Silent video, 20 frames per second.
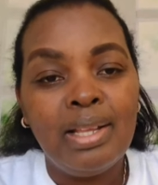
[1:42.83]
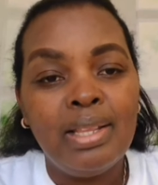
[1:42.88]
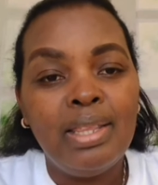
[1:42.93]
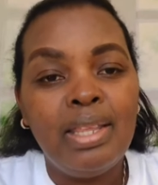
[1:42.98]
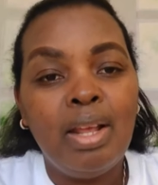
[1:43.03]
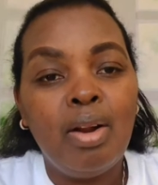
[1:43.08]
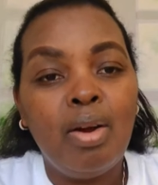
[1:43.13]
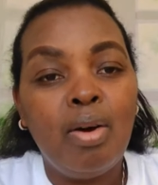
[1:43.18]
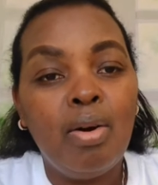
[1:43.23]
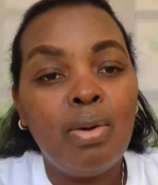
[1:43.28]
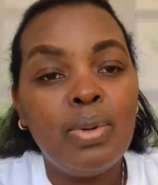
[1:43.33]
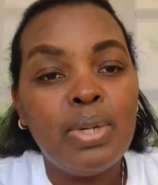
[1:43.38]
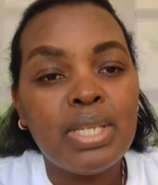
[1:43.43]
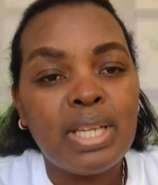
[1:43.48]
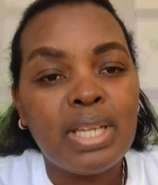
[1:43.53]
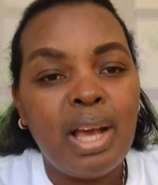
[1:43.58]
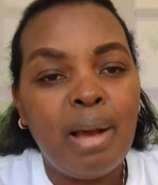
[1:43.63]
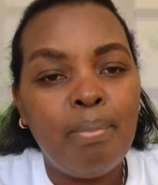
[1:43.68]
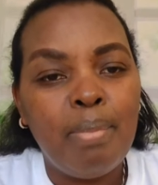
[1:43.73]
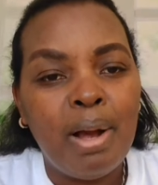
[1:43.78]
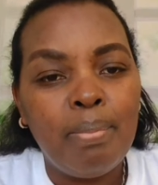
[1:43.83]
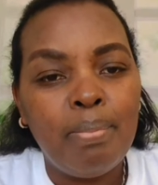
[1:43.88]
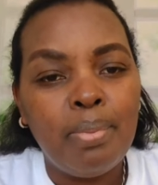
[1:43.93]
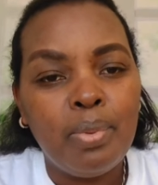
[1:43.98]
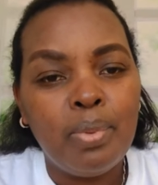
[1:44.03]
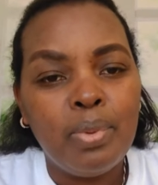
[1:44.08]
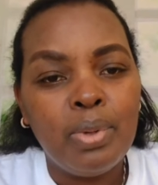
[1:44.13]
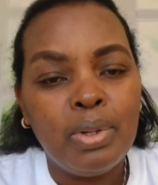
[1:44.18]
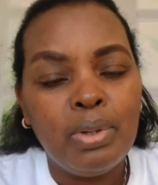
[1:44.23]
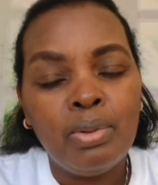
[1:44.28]
They'll always come up.
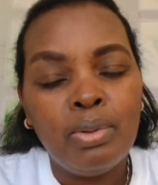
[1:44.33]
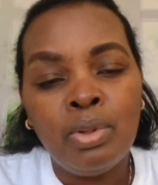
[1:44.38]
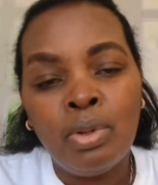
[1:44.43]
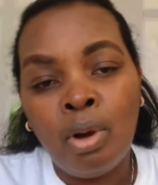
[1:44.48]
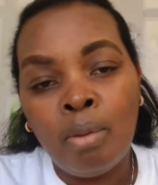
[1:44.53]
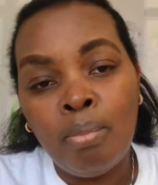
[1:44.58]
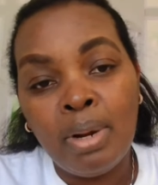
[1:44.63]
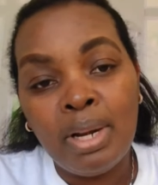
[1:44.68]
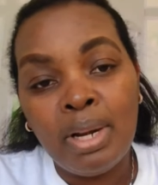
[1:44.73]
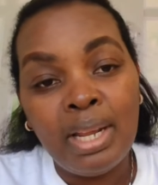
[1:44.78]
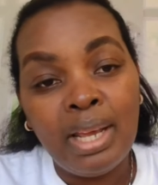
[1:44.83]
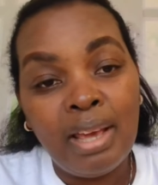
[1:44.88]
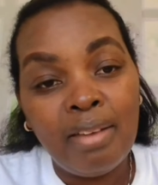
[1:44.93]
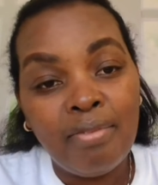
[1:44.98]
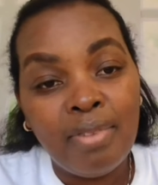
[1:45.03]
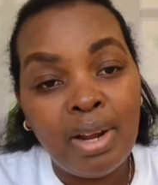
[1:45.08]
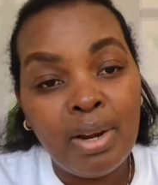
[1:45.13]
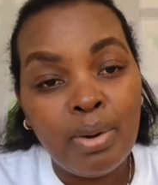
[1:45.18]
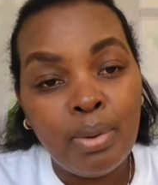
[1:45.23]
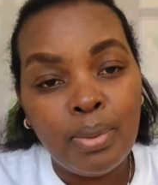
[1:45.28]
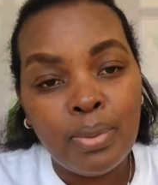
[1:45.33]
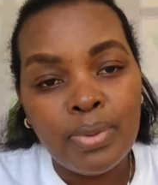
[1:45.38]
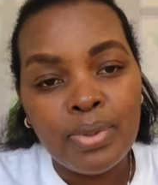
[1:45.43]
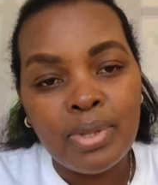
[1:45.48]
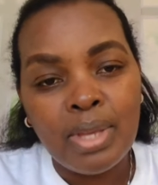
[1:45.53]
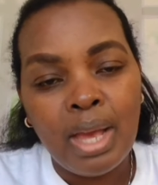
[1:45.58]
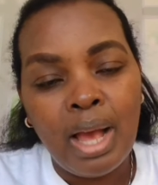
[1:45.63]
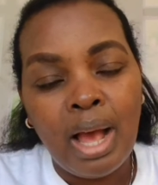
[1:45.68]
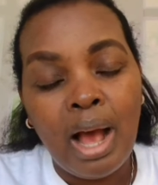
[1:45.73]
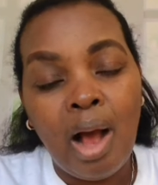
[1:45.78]
Nobody ever
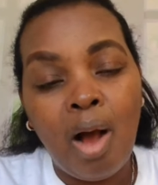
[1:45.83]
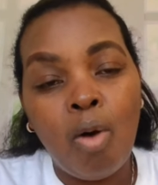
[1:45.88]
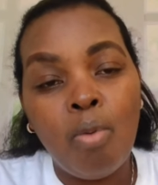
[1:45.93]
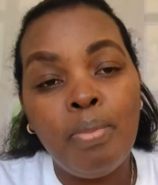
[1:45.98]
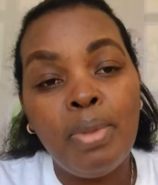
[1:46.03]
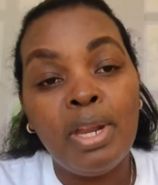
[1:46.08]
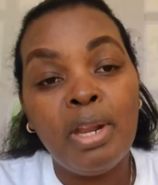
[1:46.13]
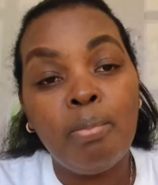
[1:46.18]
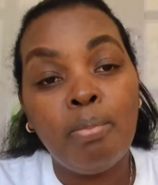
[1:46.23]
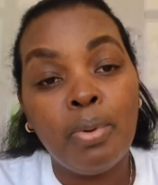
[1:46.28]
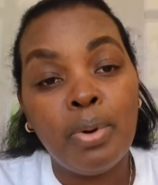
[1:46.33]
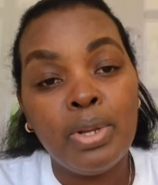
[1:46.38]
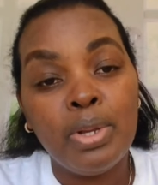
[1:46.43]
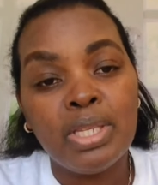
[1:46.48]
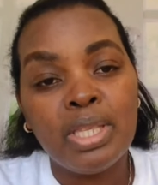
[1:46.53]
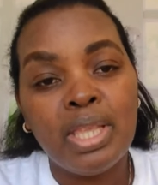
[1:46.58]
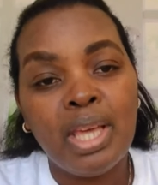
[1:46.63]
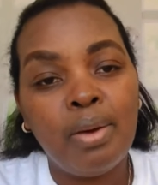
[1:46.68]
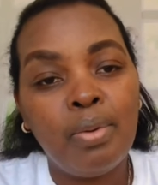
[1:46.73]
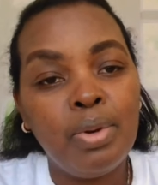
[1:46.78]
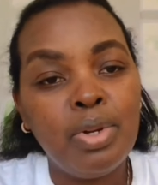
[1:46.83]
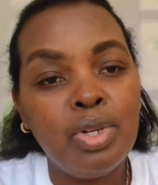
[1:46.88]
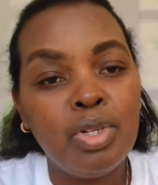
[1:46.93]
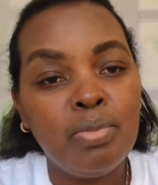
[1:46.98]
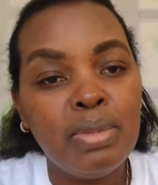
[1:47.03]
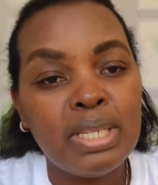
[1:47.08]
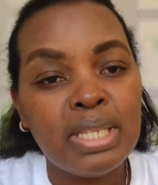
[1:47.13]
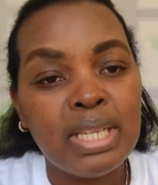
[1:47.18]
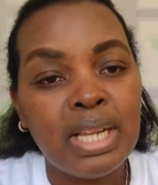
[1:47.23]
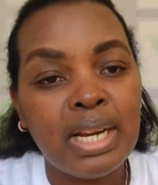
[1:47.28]
knows how many points they're going to
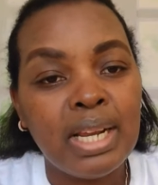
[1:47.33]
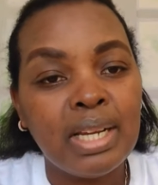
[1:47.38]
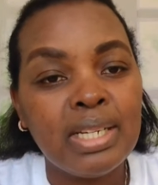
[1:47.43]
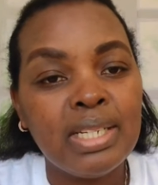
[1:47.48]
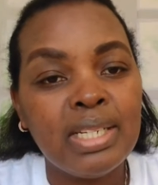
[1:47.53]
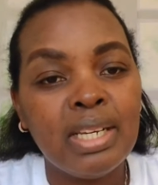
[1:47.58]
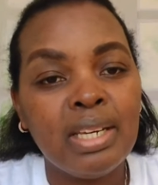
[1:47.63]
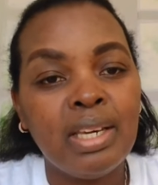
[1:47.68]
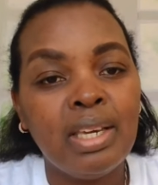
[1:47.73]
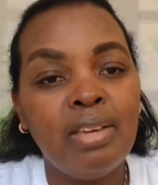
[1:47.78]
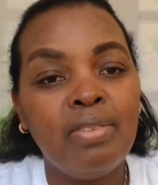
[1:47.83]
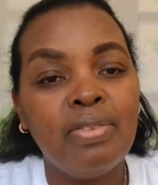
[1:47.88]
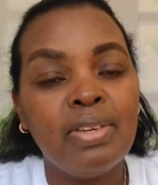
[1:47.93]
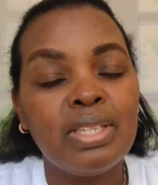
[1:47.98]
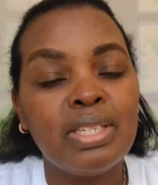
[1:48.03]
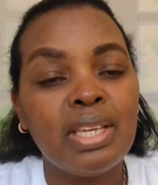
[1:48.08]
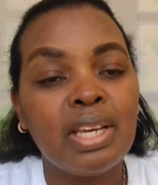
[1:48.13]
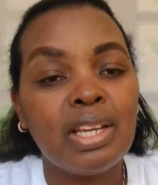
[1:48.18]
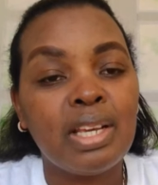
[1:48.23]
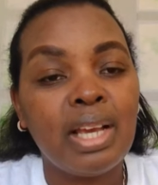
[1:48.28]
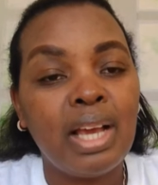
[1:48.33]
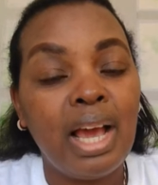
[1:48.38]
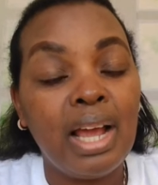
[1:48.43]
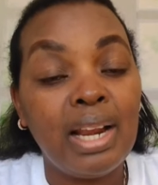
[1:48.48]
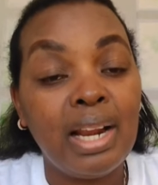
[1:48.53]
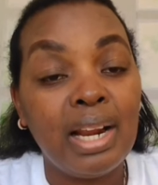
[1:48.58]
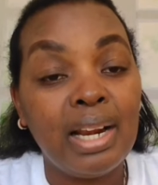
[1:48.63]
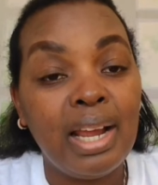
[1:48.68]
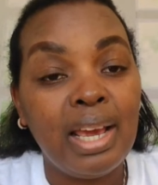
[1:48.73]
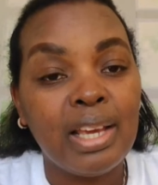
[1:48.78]
be selecting if it's a
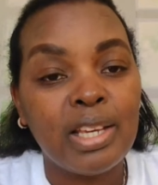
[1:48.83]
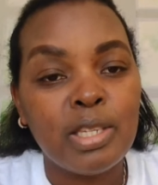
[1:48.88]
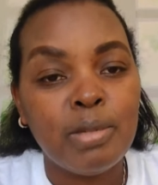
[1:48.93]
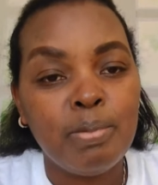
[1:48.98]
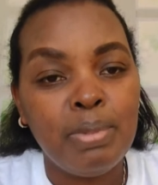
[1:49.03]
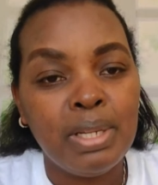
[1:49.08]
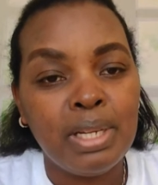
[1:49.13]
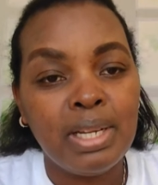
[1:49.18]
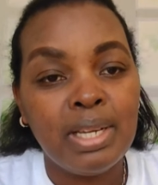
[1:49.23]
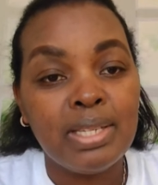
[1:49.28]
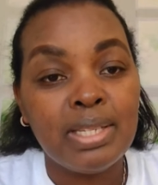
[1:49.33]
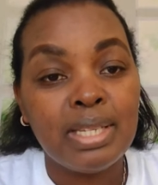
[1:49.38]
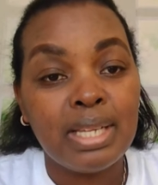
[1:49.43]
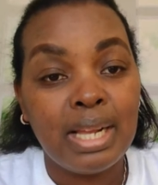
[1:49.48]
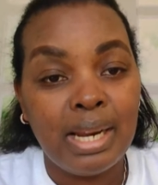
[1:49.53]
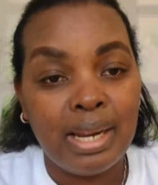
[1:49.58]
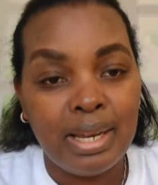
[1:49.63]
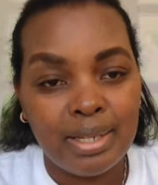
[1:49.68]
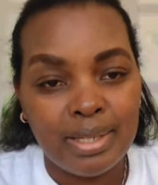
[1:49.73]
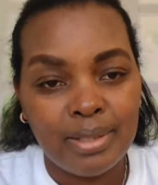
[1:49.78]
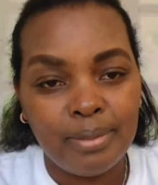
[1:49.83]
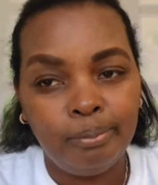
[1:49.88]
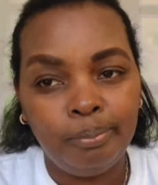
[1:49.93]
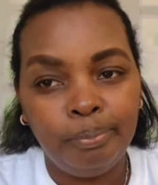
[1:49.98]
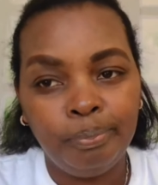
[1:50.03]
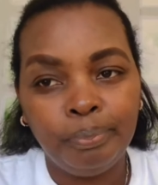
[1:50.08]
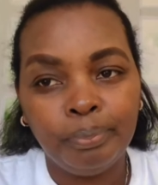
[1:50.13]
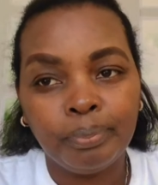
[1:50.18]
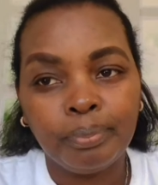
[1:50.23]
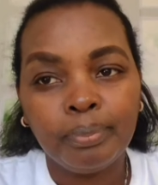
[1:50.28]
Canada Experience Class.
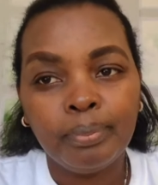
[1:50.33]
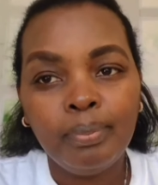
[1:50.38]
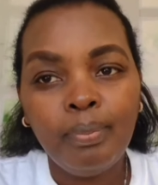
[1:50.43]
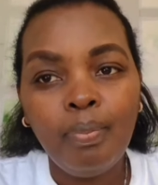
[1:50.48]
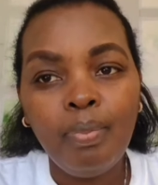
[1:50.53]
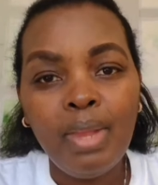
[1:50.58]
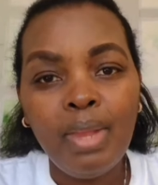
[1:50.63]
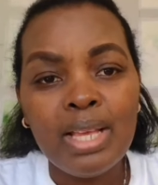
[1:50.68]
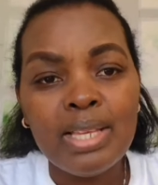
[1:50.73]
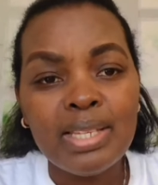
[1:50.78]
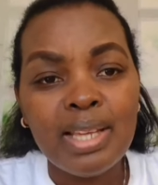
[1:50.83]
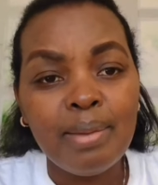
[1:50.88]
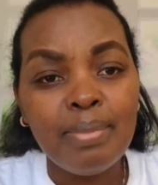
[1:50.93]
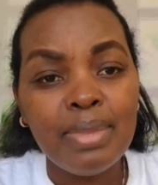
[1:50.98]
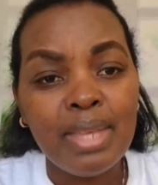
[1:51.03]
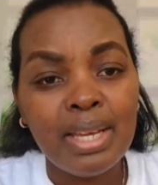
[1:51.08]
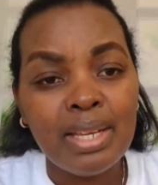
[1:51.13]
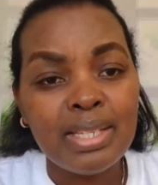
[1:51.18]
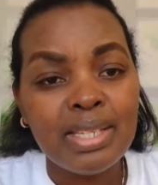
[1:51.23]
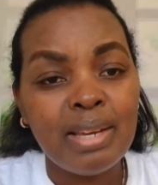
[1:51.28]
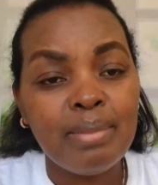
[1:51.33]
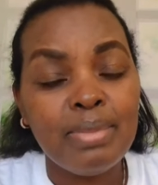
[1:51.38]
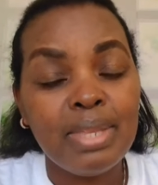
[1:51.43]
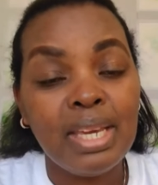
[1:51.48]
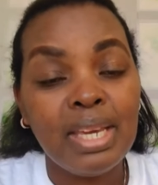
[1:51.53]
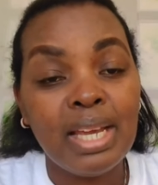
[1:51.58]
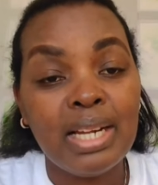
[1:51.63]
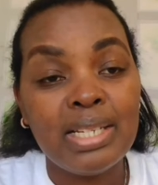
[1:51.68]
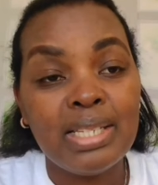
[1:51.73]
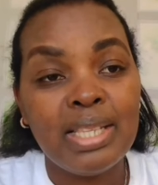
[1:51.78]
Something,
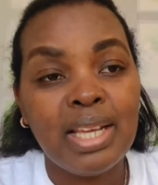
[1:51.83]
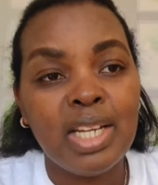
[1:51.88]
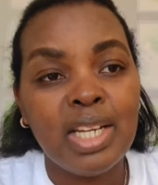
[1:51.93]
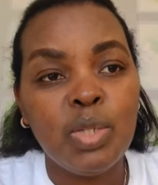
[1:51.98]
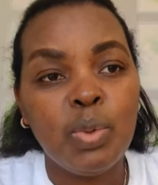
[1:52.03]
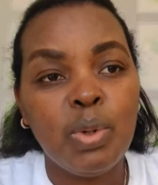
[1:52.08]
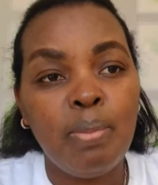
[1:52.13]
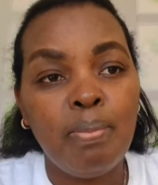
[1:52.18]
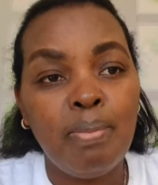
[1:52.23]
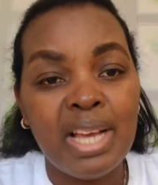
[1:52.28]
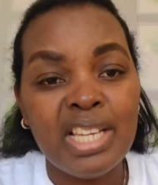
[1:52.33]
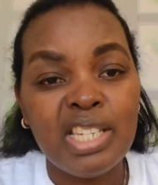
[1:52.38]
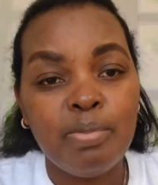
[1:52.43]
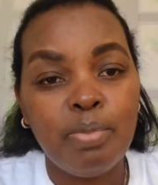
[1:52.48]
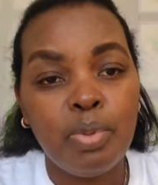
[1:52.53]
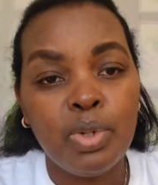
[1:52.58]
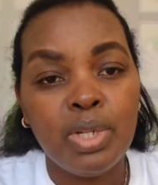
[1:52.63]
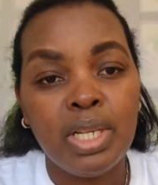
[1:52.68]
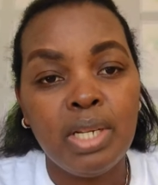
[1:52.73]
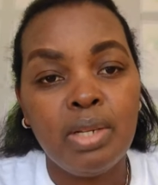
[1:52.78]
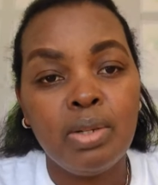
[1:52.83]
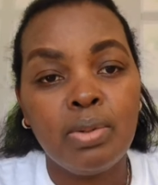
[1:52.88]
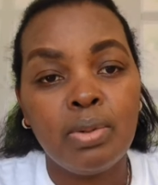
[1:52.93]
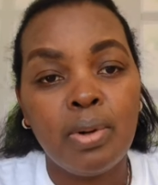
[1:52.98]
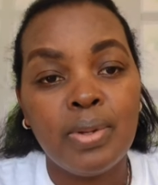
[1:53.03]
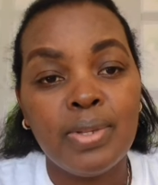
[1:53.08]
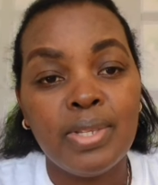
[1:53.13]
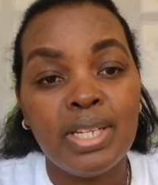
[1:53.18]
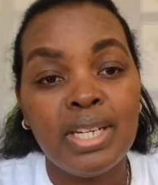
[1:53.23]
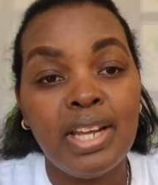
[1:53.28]
something else that we must put into
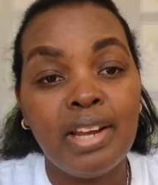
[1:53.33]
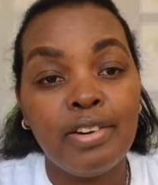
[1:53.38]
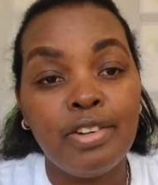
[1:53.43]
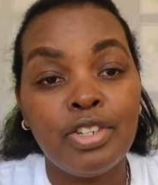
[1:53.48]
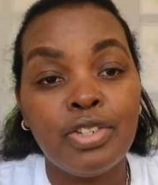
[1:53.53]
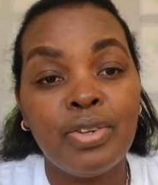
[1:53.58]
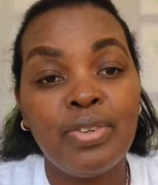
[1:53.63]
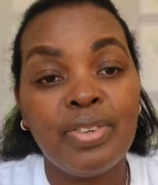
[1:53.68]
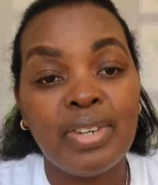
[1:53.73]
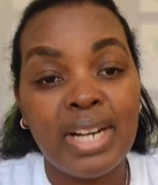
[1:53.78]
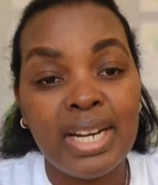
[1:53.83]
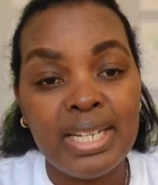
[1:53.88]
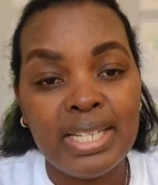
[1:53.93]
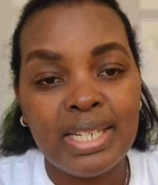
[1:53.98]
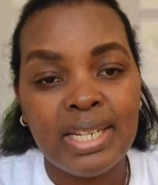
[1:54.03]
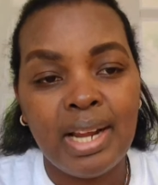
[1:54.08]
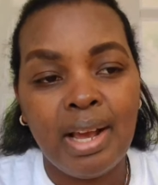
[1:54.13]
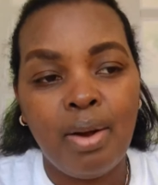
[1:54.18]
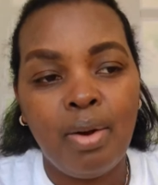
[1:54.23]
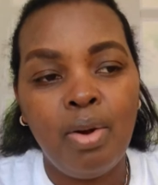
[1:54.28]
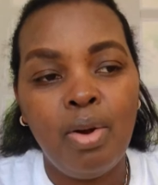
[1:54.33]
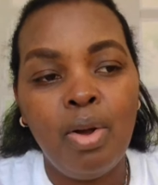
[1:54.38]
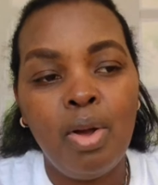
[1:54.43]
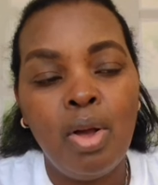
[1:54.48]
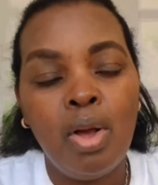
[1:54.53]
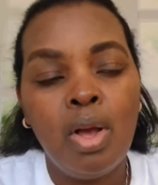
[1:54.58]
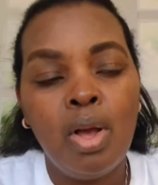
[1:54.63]
consideration right now